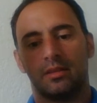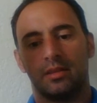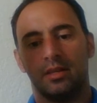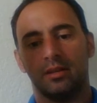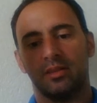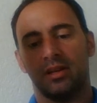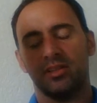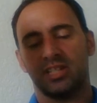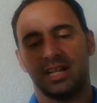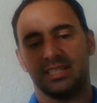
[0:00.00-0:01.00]
The other
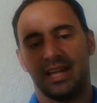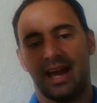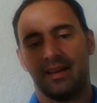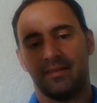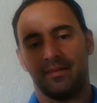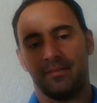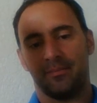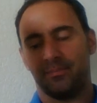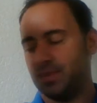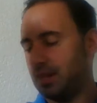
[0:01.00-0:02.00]
side to that
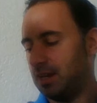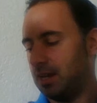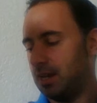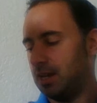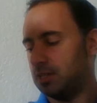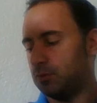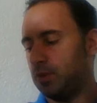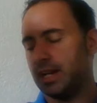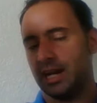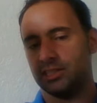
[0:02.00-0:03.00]
is if
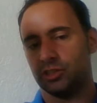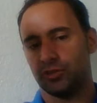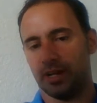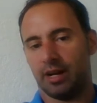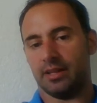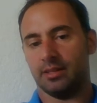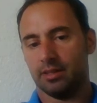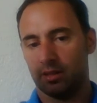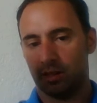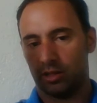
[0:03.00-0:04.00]
we concentrate on
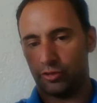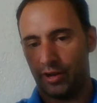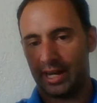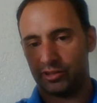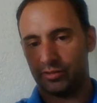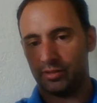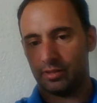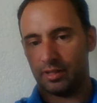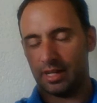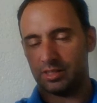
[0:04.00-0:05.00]
contraction,
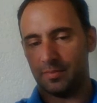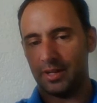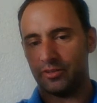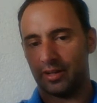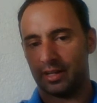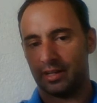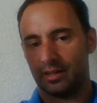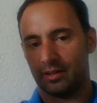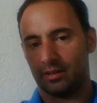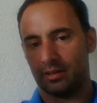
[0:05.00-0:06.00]
isometric,
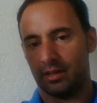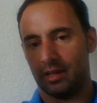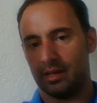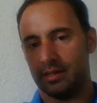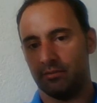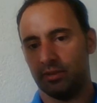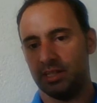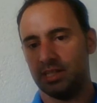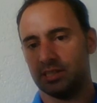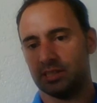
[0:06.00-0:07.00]
and then release,